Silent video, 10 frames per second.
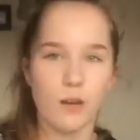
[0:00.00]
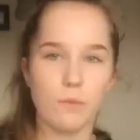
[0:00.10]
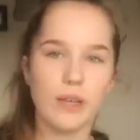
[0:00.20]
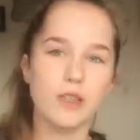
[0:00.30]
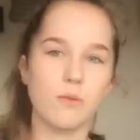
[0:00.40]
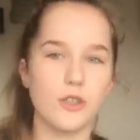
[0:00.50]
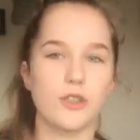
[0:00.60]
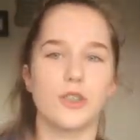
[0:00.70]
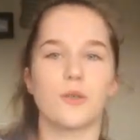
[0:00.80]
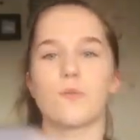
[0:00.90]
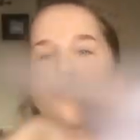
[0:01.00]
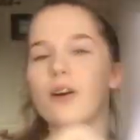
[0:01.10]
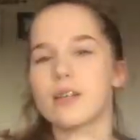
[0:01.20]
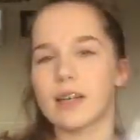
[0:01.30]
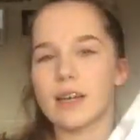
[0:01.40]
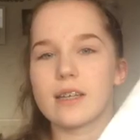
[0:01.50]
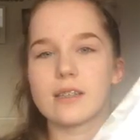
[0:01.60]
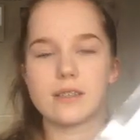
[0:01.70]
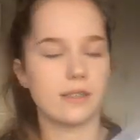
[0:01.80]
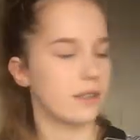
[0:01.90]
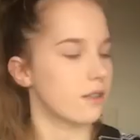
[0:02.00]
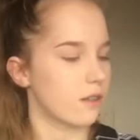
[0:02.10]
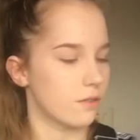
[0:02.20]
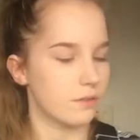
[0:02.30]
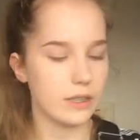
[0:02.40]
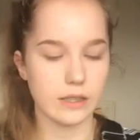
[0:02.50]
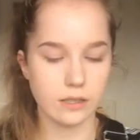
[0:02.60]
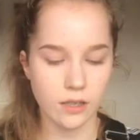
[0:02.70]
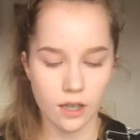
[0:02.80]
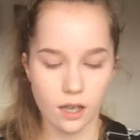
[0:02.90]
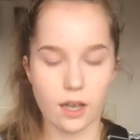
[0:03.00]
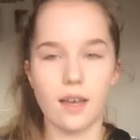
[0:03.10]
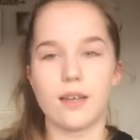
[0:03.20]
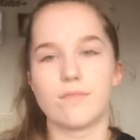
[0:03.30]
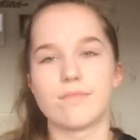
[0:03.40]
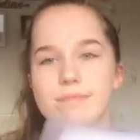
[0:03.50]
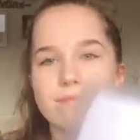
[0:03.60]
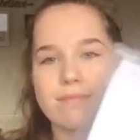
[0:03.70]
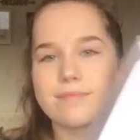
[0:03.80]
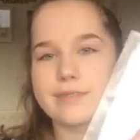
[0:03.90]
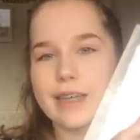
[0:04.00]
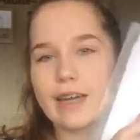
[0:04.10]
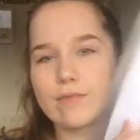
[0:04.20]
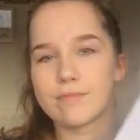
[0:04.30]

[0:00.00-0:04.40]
which one do you want? I can sing all of these. Um, so yeah.